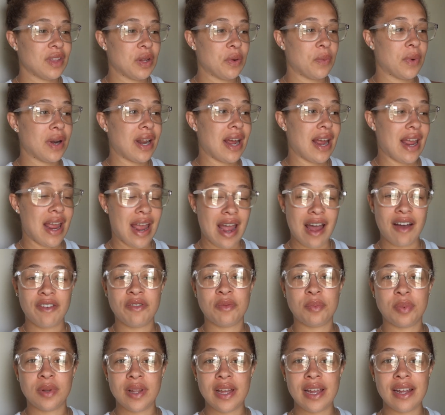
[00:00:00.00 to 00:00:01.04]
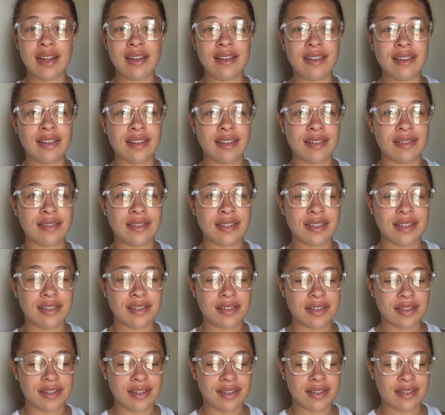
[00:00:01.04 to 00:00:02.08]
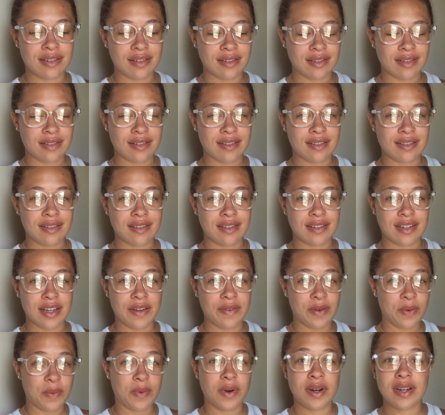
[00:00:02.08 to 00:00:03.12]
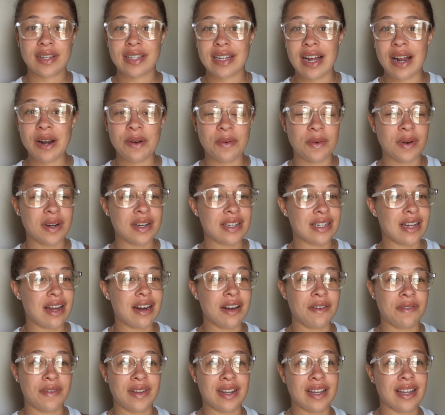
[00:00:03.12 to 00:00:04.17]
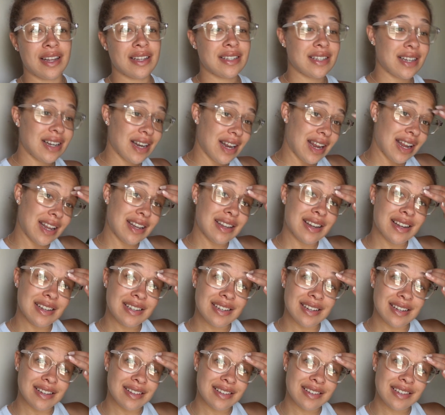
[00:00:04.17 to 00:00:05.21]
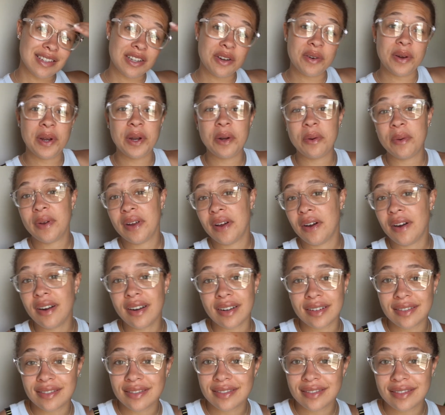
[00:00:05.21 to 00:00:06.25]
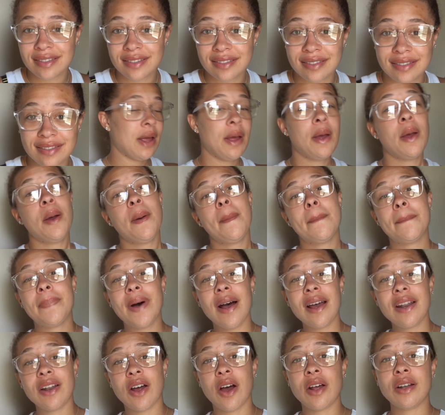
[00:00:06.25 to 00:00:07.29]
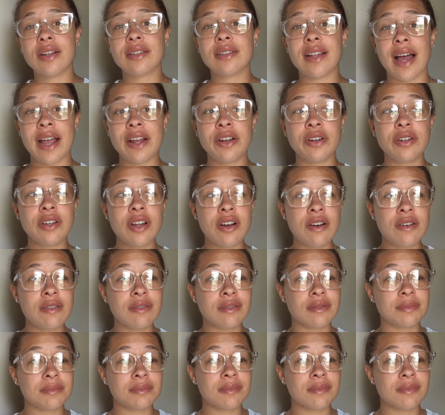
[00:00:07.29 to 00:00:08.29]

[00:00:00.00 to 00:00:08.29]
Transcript: what I have planned, if it works out, it works out. If it doesn't, it doesn't. So here we are. But on a lighter note,